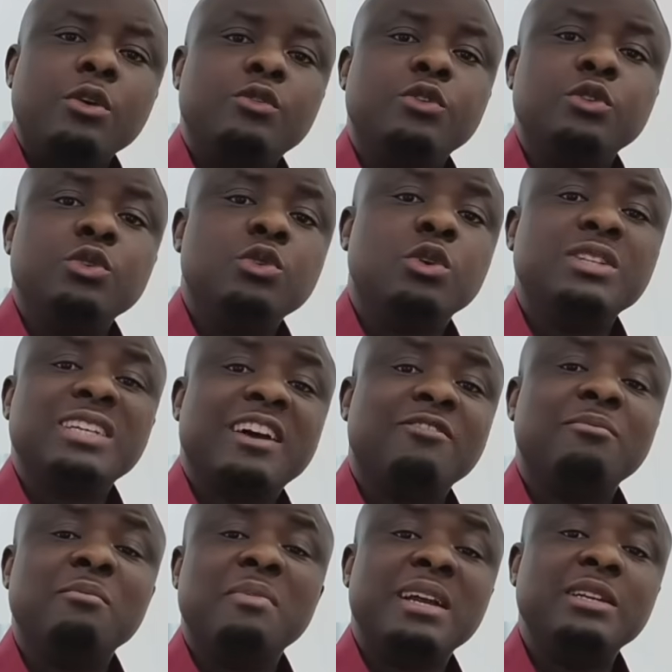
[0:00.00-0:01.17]
If you do not have
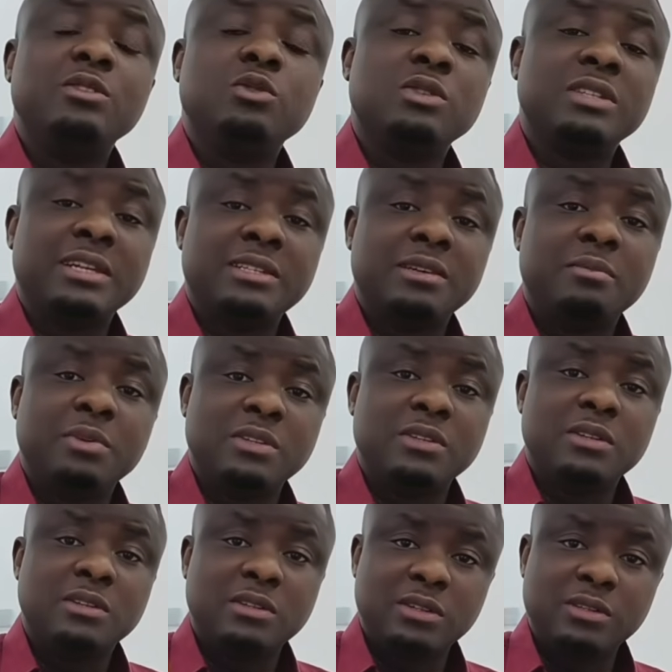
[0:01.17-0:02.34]
money to start a
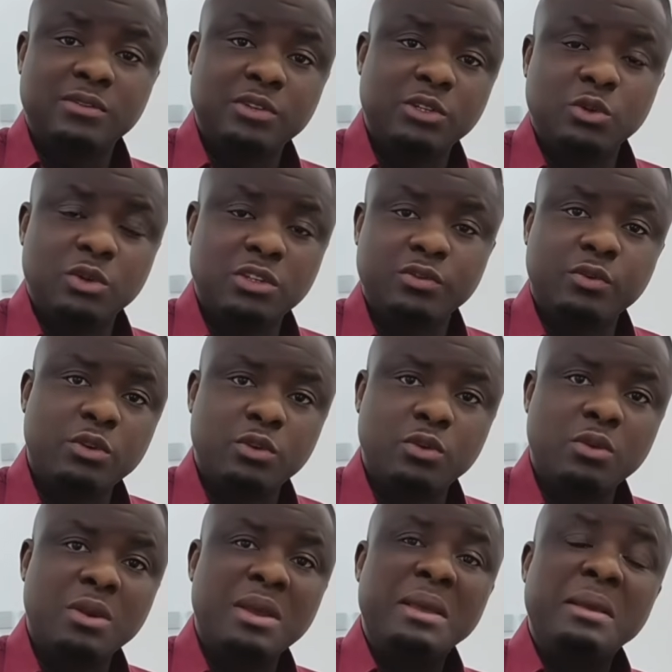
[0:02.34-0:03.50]
business, this video is for you.
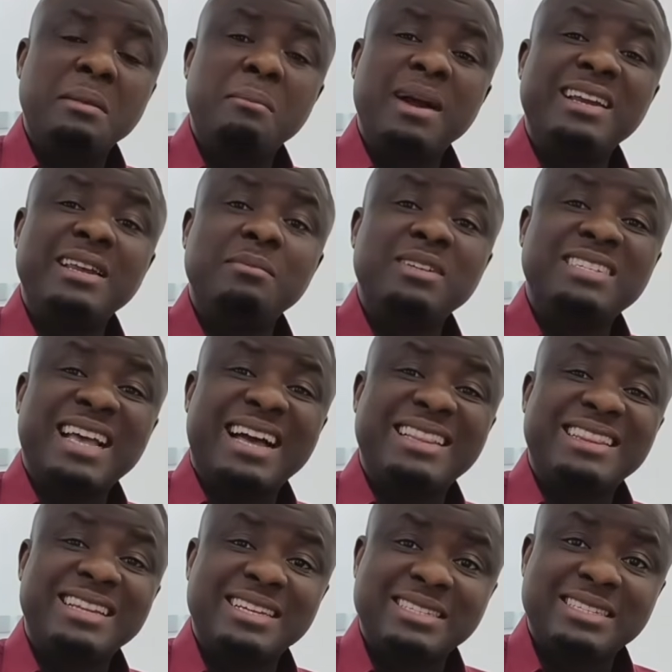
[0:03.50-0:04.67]
My name is
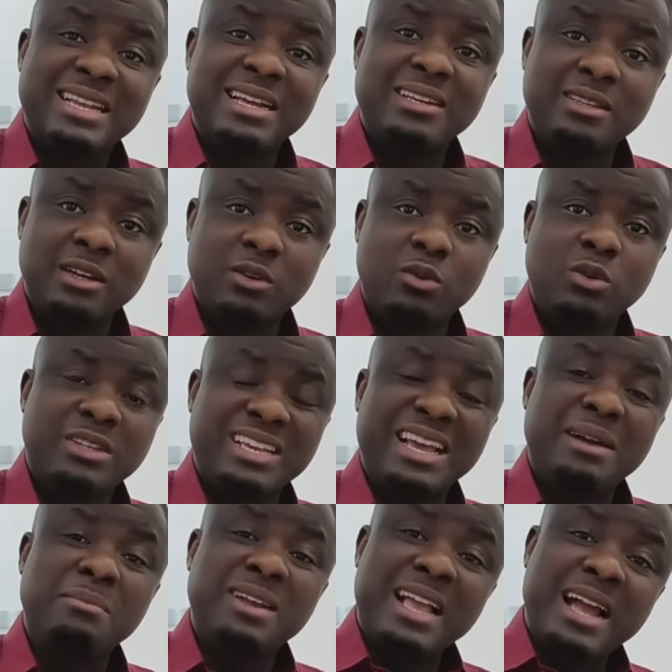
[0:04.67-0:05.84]
Adnan Saani Dangote.
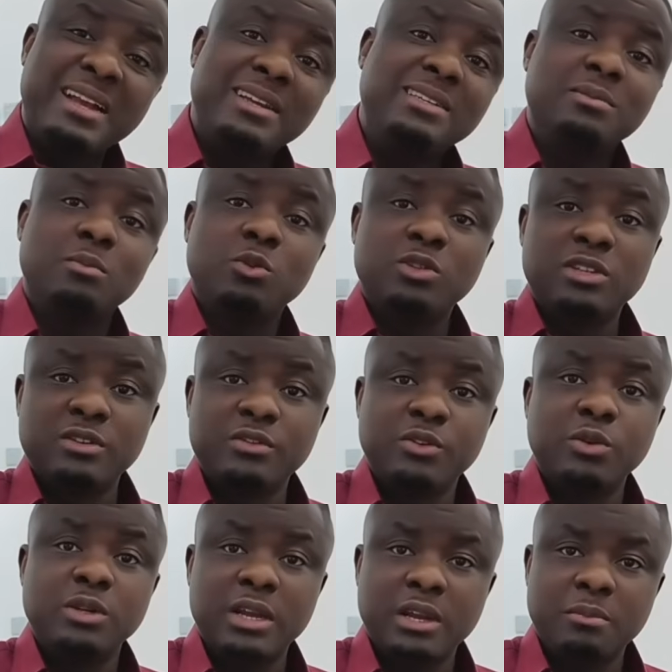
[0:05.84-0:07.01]
I'm Ghana's most
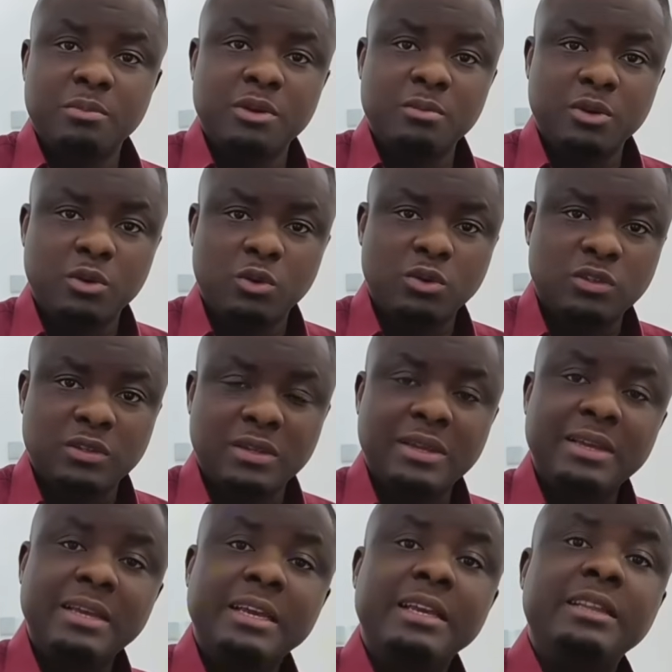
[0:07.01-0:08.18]
reviewed Airbnb host.
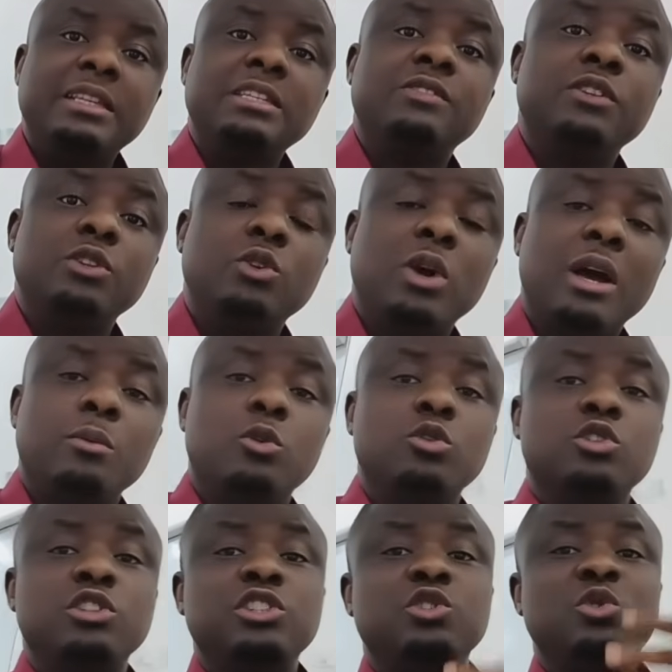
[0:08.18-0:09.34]
In this video, I'm going to
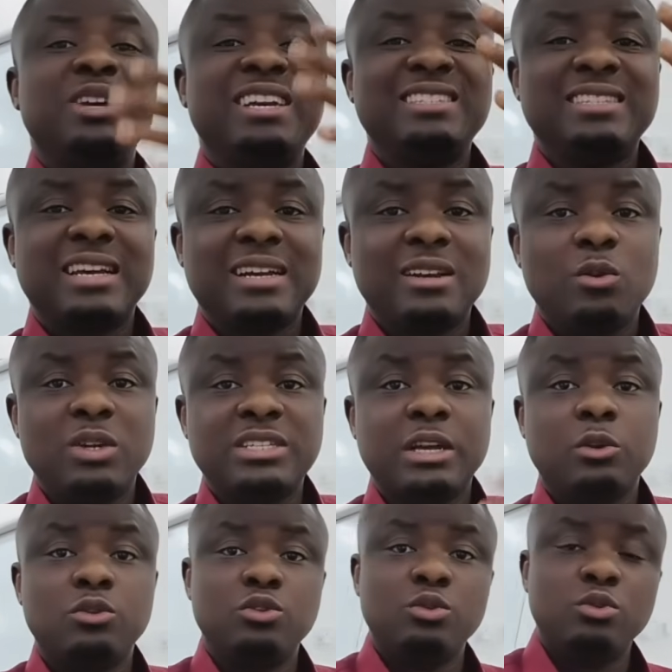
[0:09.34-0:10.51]
teach you exactly what I
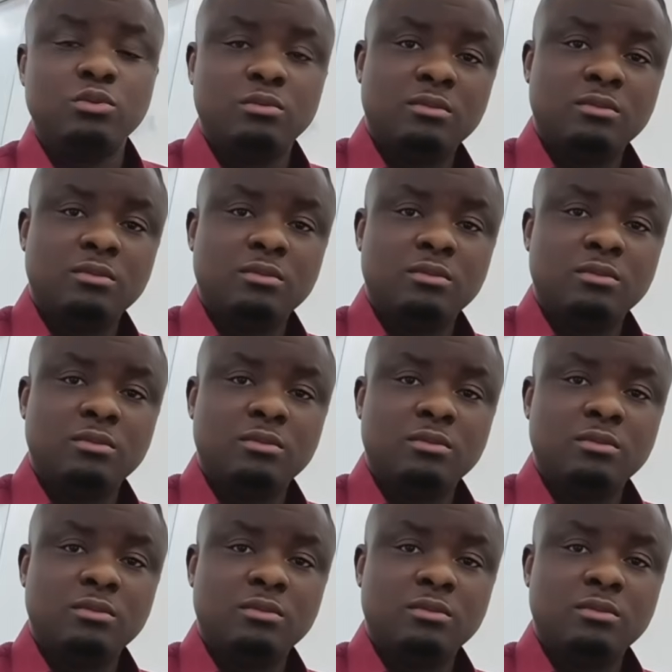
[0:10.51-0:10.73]
would do